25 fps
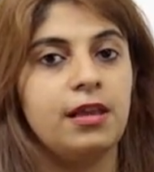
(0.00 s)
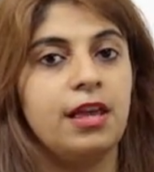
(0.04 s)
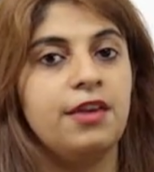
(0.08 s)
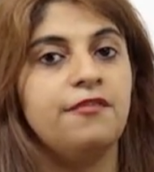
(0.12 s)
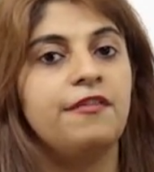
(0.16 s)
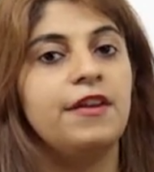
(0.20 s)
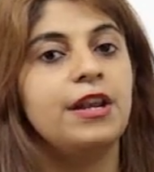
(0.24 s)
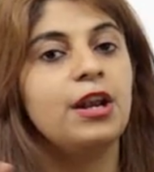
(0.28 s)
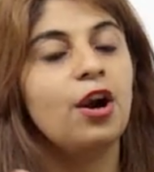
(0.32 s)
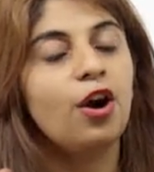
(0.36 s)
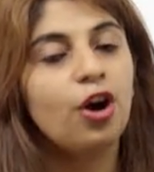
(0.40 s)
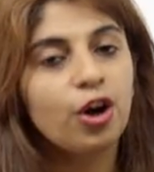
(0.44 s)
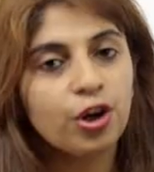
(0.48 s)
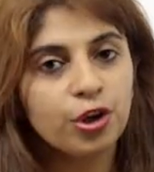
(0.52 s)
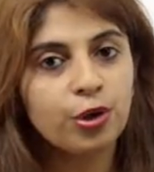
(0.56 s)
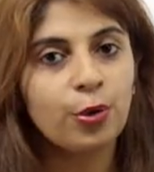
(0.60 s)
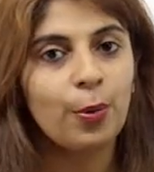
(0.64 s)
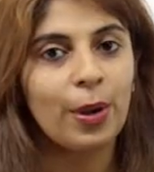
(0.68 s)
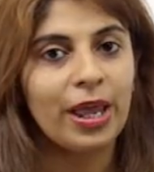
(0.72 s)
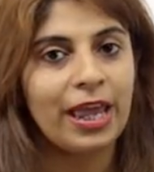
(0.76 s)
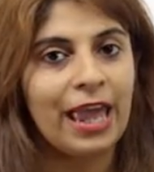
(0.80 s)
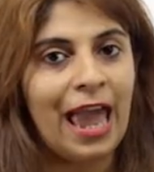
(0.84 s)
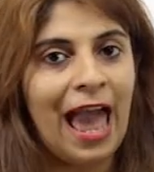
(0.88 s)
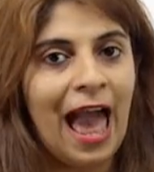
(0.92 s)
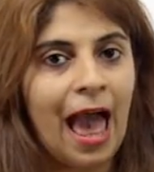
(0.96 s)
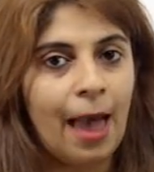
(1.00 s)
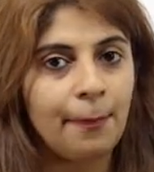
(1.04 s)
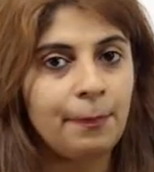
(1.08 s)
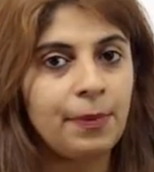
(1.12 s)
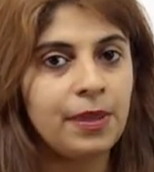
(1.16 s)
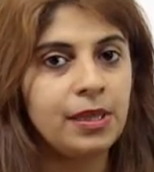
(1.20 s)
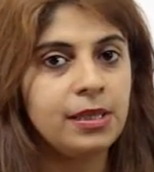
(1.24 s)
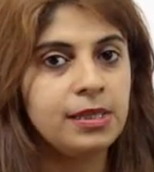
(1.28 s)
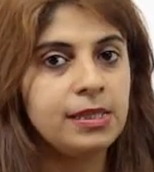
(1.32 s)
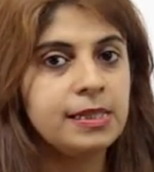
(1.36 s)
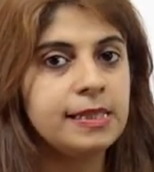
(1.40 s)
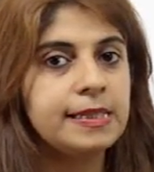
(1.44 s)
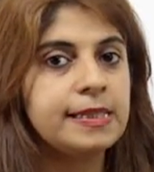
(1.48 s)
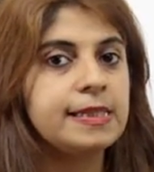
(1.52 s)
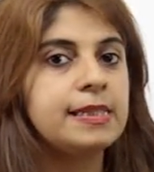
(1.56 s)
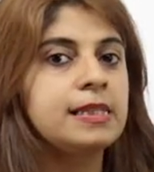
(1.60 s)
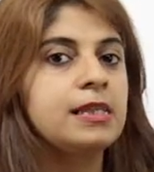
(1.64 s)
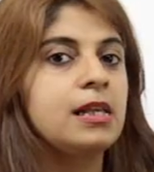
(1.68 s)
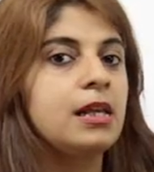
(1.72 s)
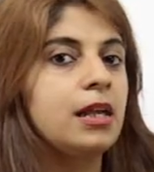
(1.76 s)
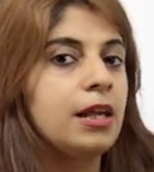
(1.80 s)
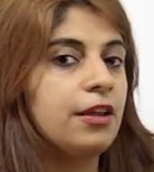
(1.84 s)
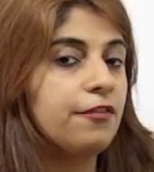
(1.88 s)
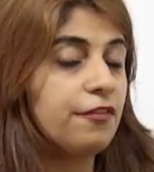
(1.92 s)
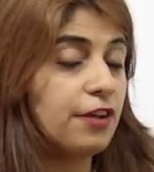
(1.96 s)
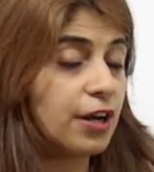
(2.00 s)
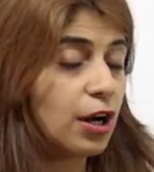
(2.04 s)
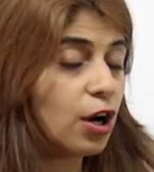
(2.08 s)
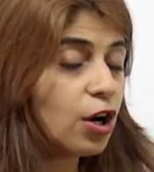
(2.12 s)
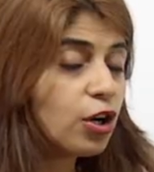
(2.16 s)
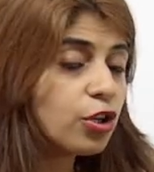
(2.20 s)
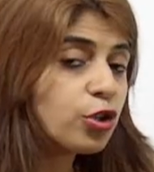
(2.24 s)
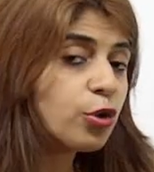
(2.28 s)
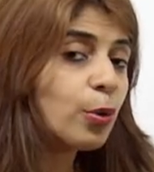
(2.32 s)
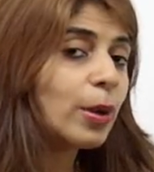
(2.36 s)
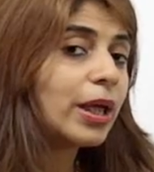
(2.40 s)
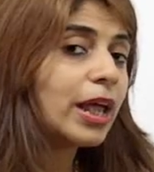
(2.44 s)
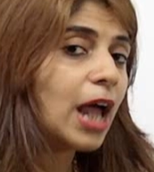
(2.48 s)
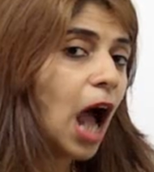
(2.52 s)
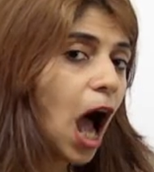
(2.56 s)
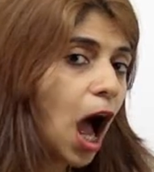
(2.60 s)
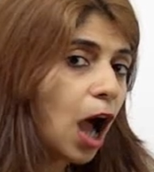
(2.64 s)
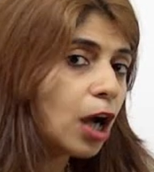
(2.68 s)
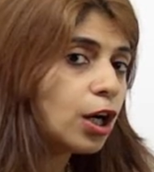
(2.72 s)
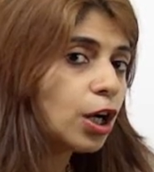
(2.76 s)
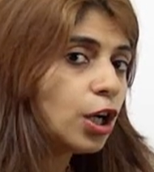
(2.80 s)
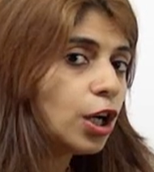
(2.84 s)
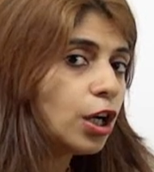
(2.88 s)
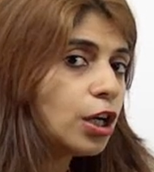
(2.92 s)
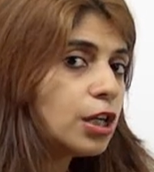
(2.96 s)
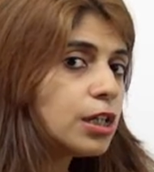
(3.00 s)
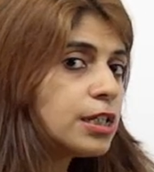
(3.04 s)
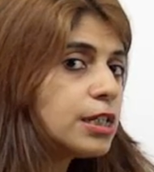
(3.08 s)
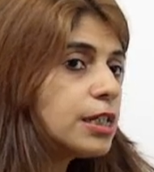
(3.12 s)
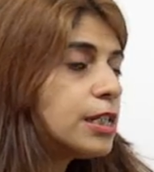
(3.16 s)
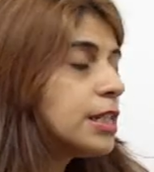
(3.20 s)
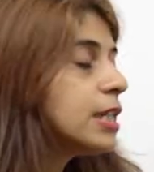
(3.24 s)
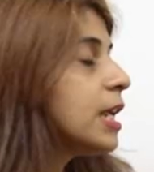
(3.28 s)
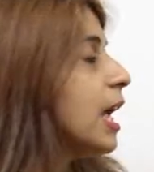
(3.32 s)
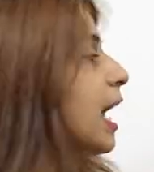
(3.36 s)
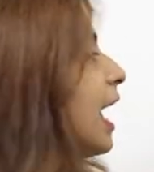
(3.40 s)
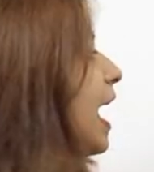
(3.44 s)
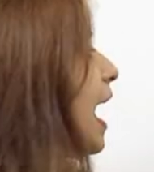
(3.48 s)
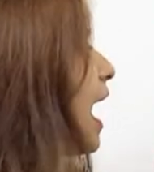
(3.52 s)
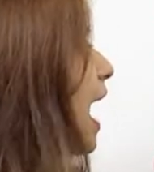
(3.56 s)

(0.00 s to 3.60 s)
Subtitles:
if an earthquake happens, if an earthquake occurs,